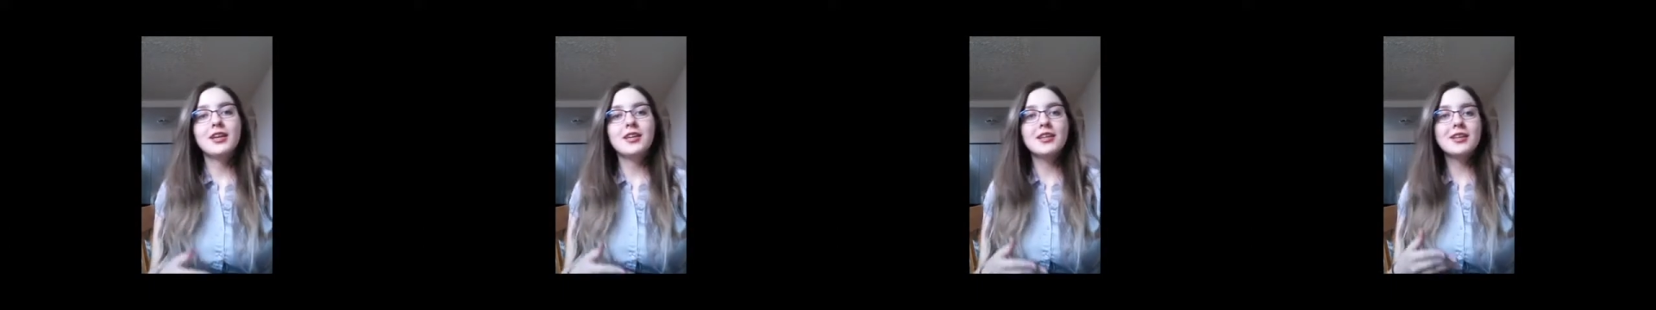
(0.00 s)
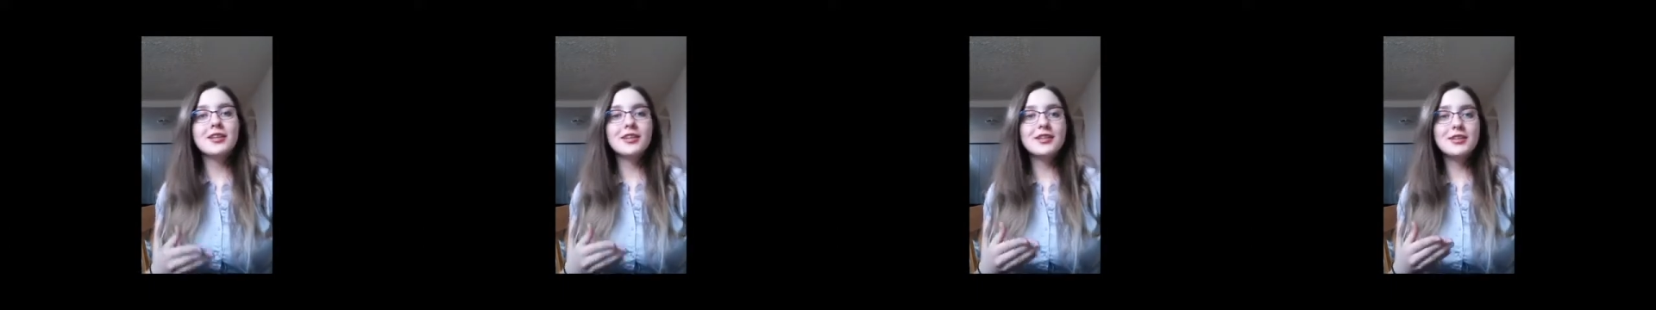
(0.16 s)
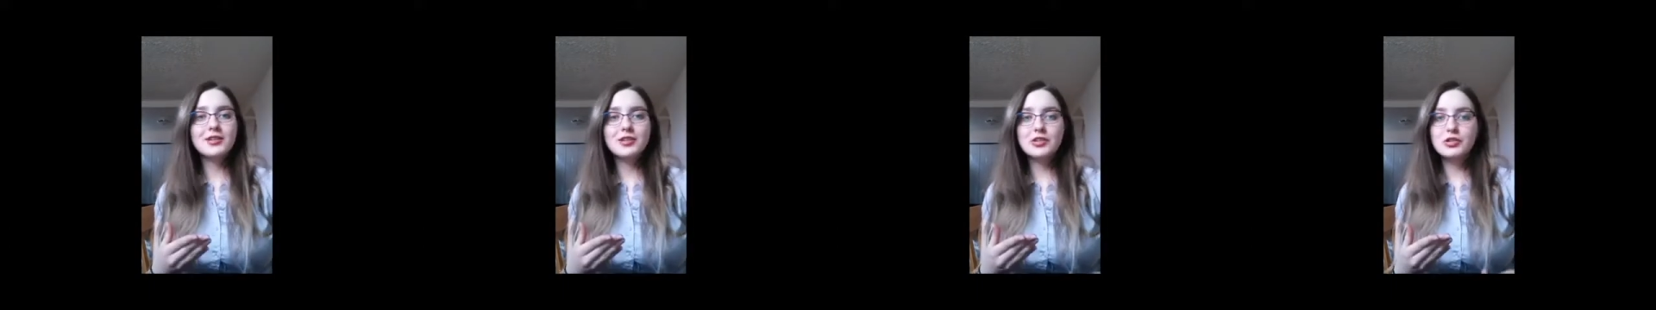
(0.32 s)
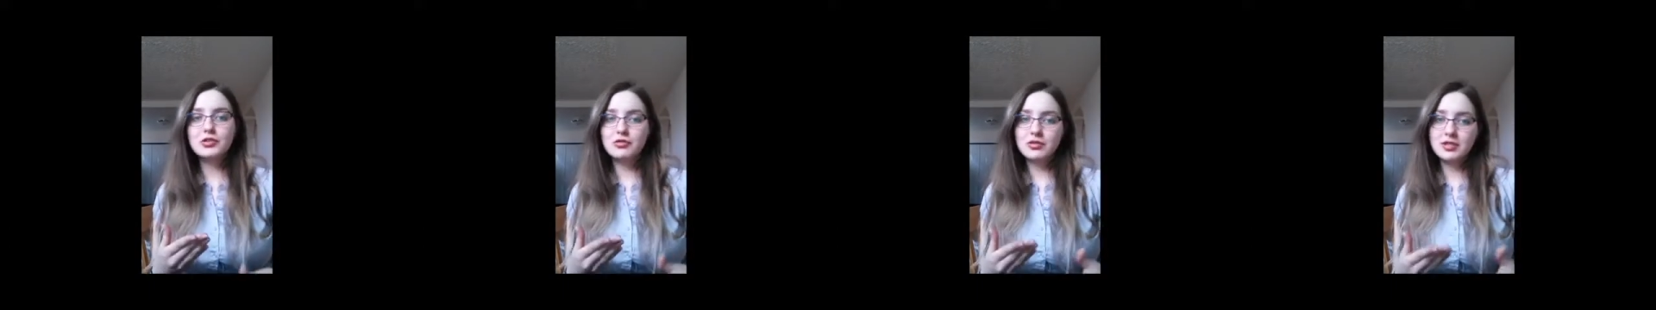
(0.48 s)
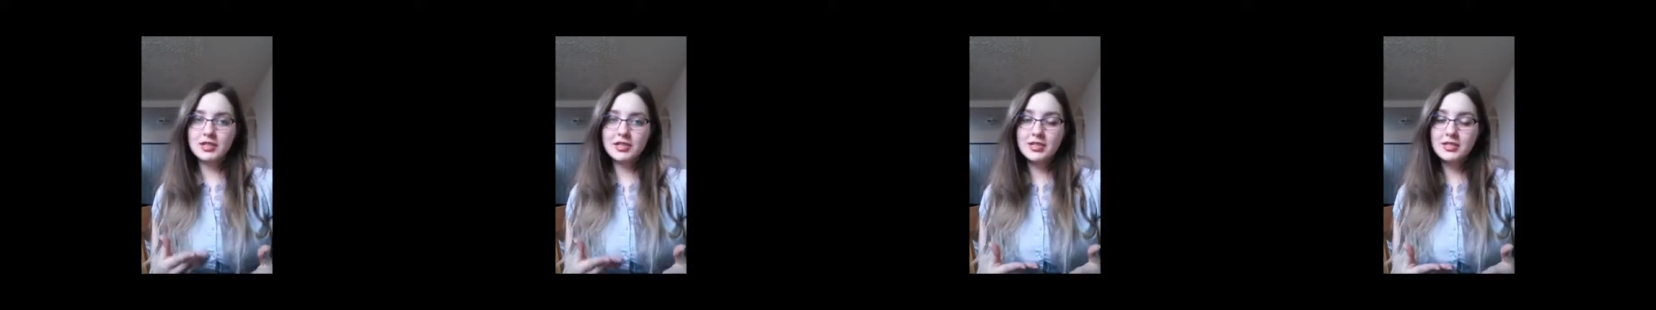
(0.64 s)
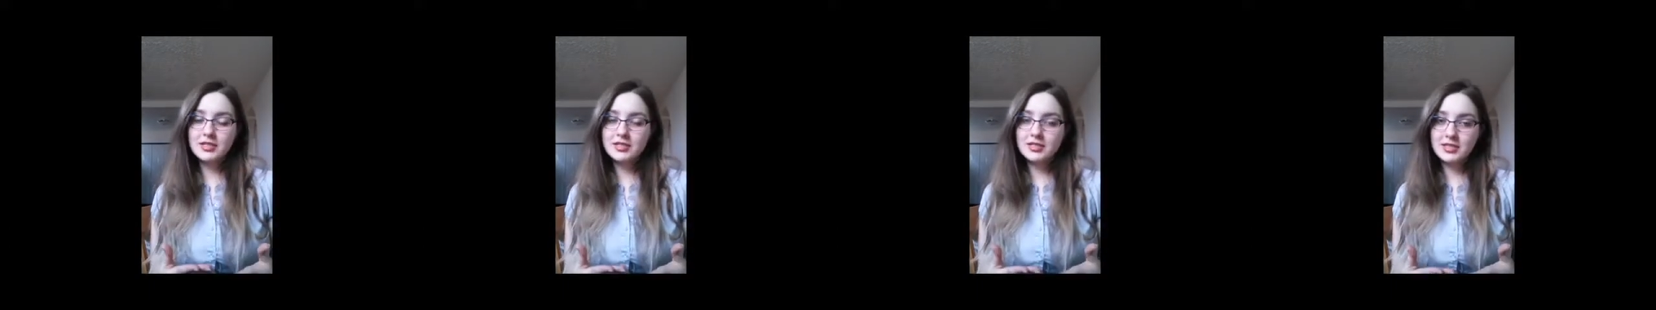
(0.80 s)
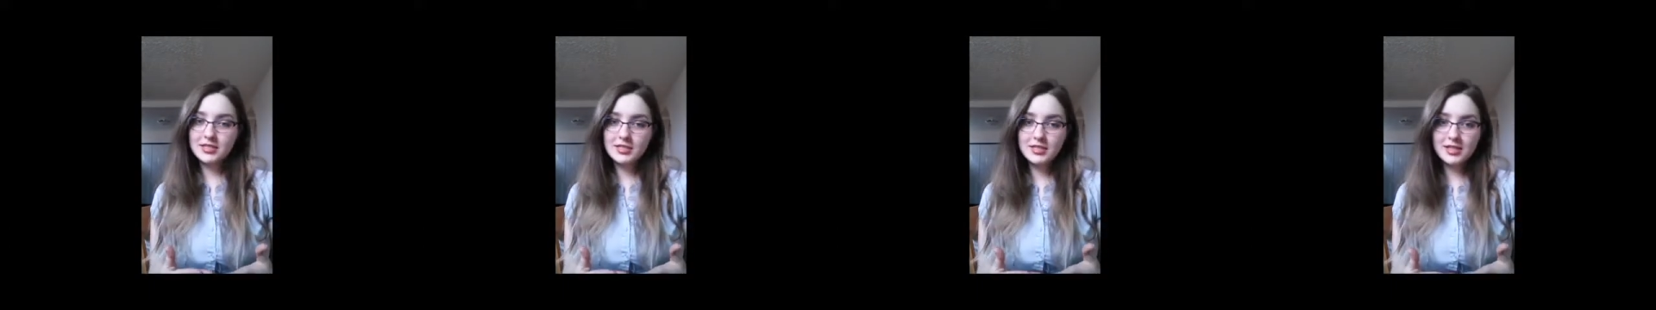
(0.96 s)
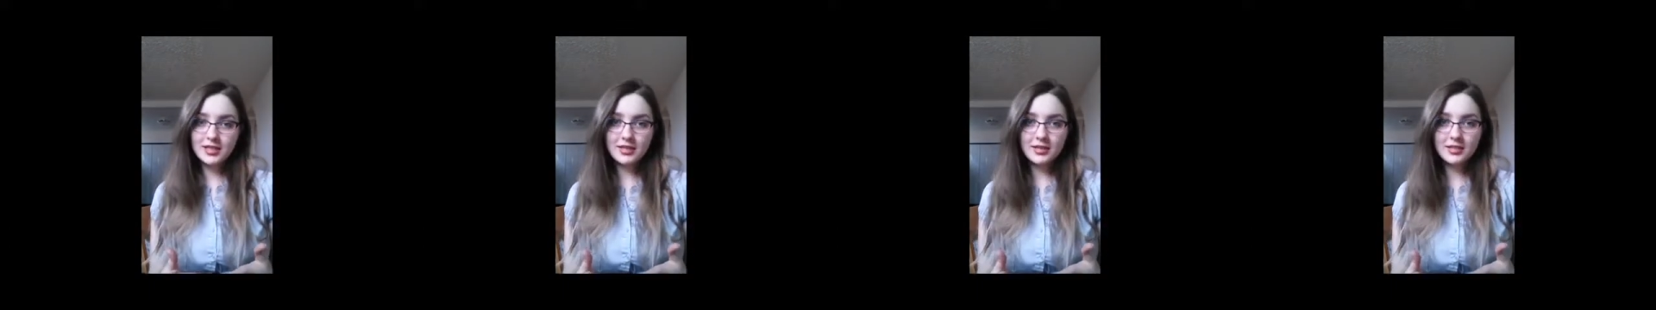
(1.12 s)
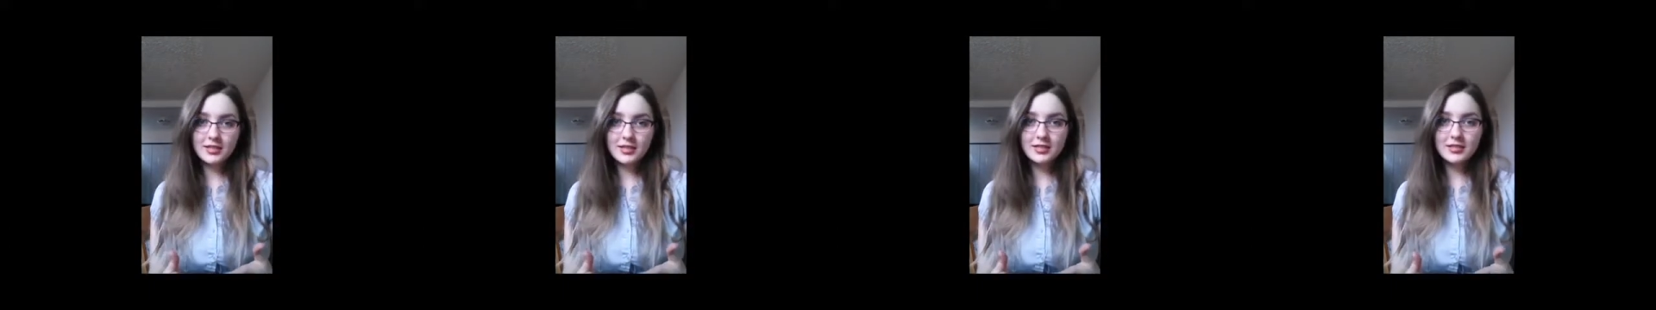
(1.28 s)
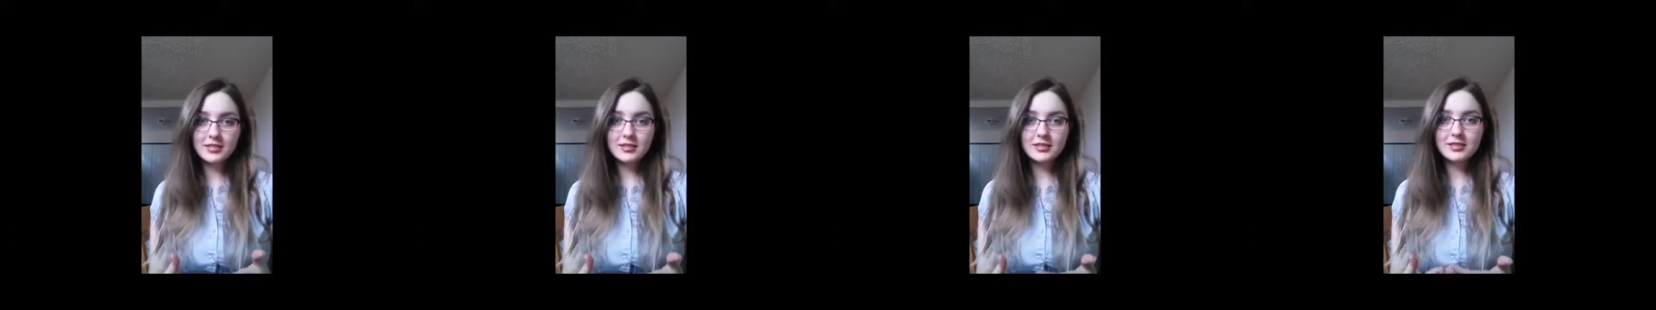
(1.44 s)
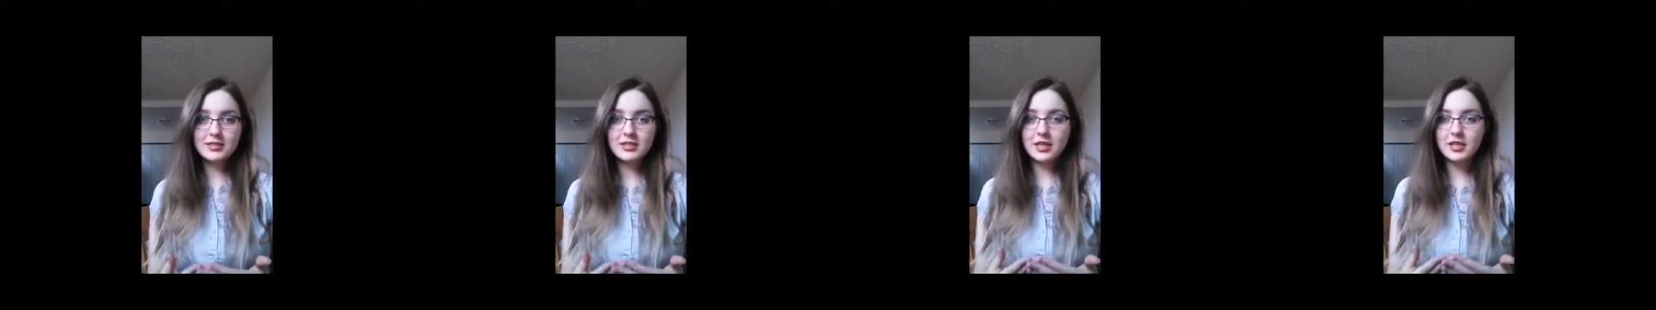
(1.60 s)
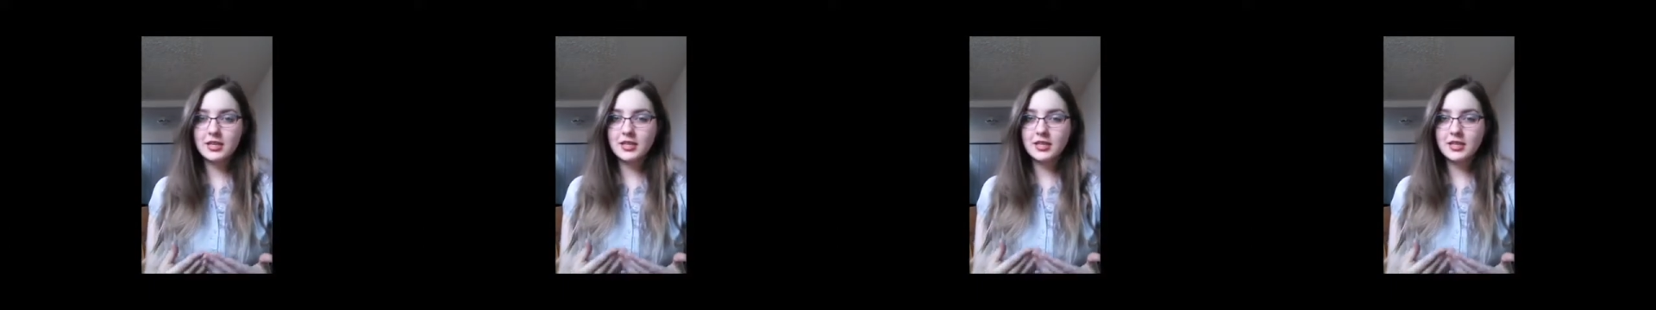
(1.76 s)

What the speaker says: He intrigues the audience,